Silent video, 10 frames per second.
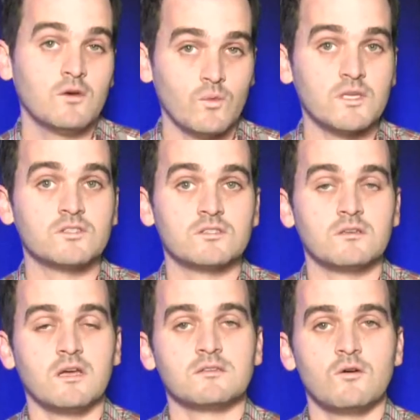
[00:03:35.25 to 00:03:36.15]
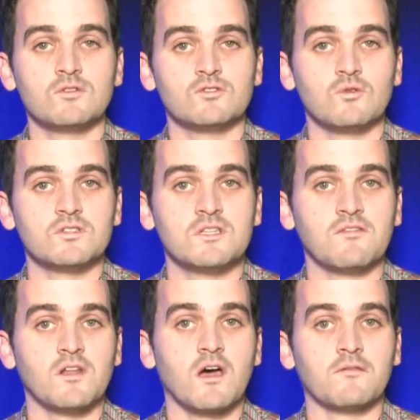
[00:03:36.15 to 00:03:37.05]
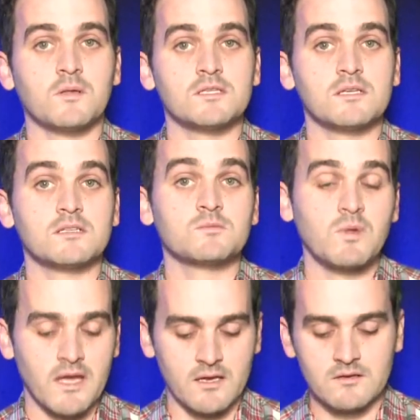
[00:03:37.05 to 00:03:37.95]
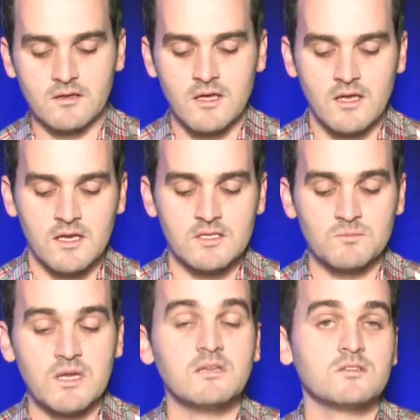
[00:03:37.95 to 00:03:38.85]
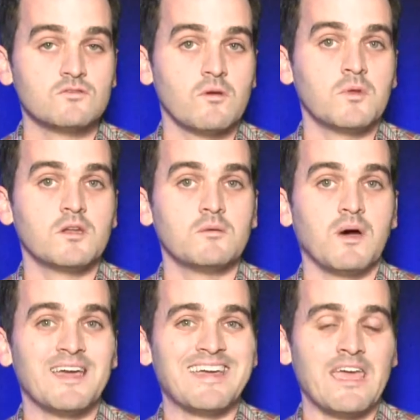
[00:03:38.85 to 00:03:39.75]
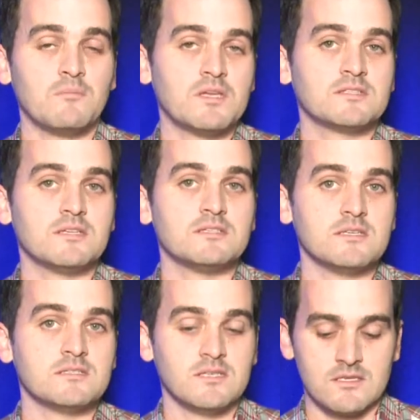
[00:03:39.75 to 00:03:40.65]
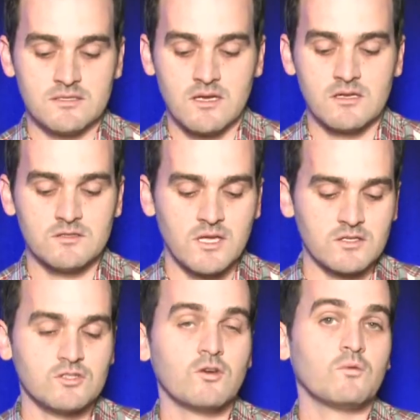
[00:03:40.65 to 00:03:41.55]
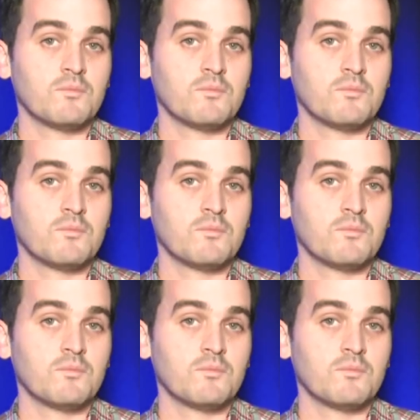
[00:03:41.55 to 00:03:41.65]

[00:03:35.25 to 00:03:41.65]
which, as host George Stephanopoulos explained, is being distributed by ABC Disney's Touchstone